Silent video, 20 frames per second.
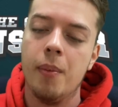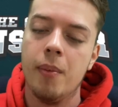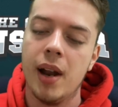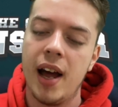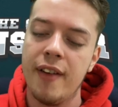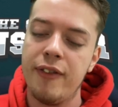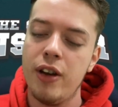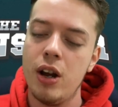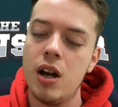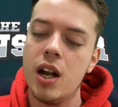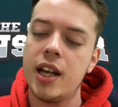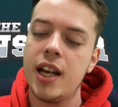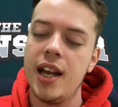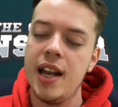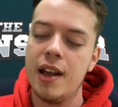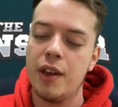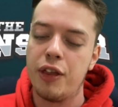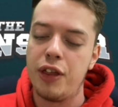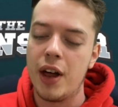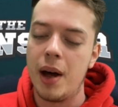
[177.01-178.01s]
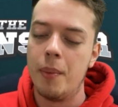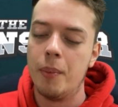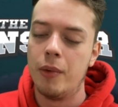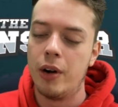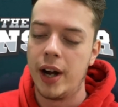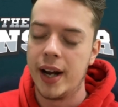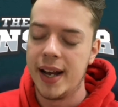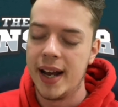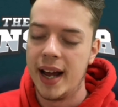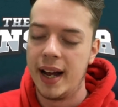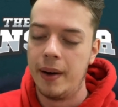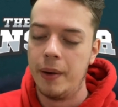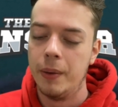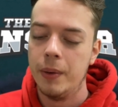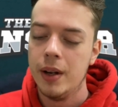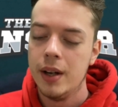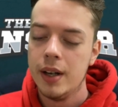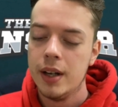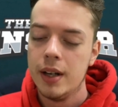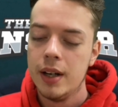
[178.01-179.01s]
Like, if you look at your thumb right now,
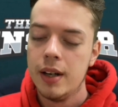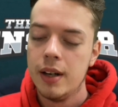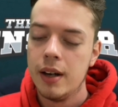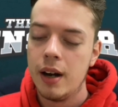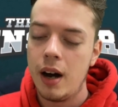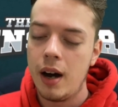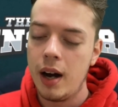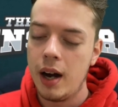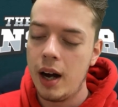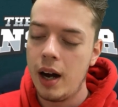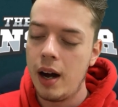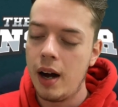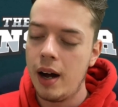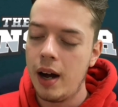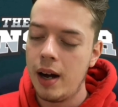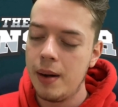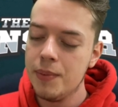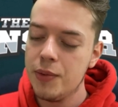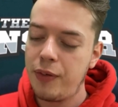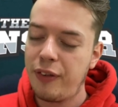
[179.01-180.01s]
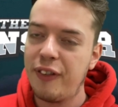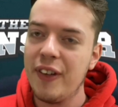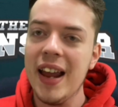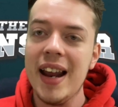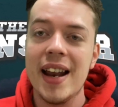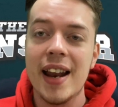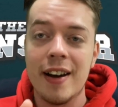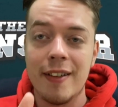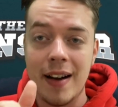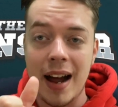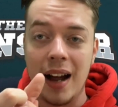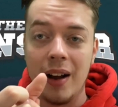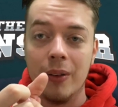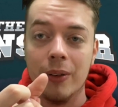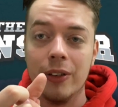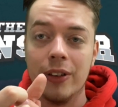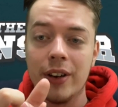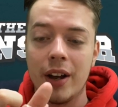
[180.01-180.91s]
I'm feeling around.